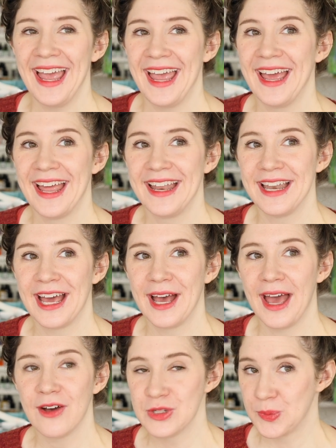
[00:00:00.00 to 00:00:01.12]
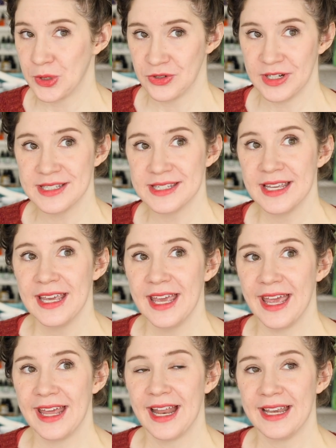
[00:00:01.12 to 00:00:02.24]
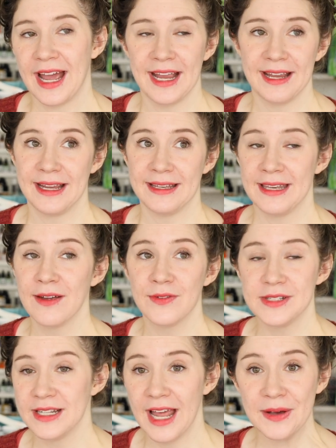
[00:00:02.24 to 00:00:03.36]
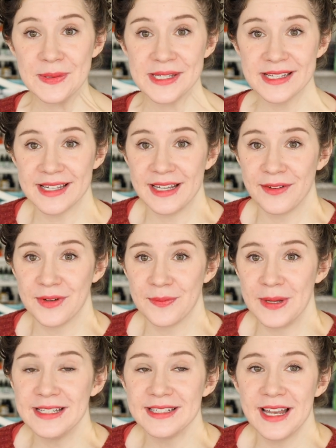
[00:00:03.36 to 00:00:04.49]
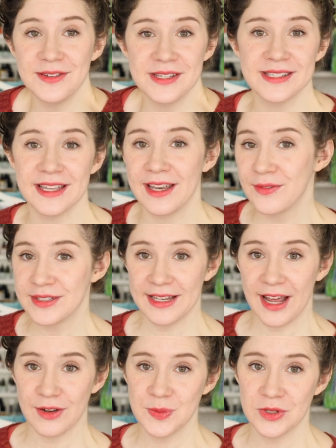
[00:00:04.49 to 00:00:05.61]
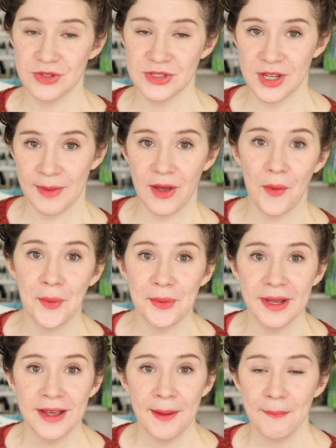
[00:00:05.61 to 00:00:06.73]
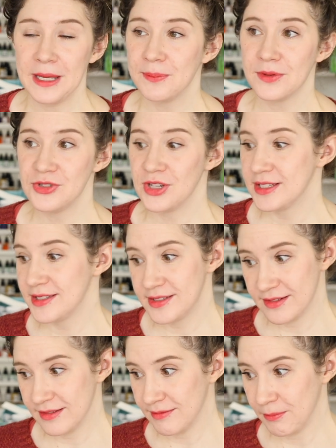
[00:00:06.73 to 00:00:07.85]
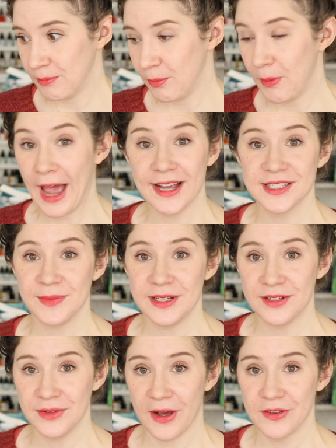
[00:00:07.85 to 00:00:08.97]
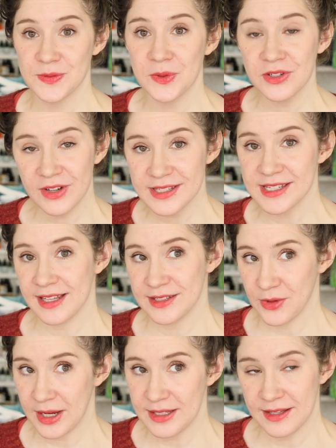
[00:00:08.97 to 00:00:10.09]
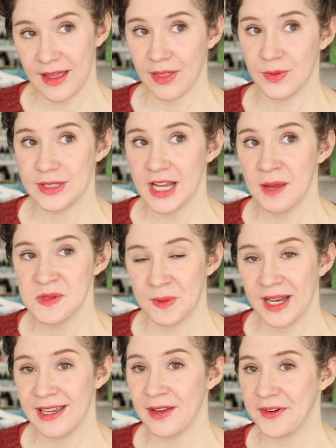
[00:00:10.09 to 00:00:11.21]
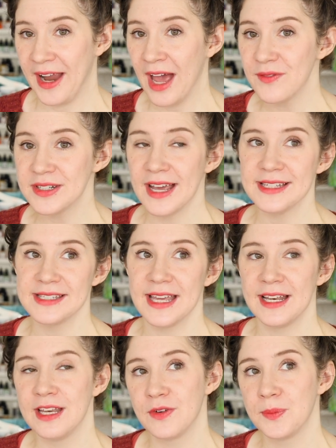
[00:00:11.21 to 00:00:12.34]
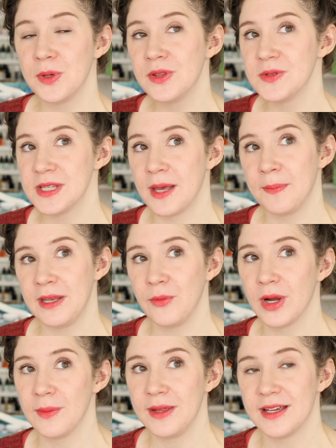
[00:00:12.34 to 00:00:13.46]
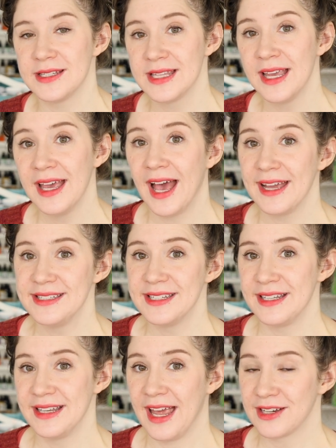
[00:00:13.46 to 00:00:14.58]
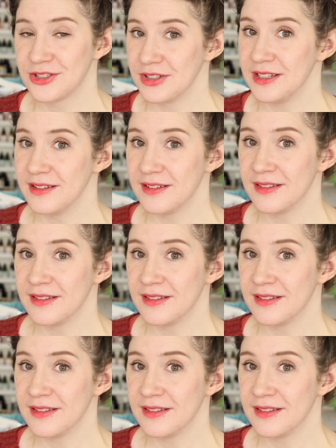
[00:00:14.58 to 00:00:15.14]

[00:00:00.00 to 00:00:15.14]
and uh, house portraits. And I, I never did houses. I never painted houses. I never did house portraits on my own. People just asked me to do house portraits, and so I did that three times. But I never advertised that. I never put those up anywhere because I didn't actually.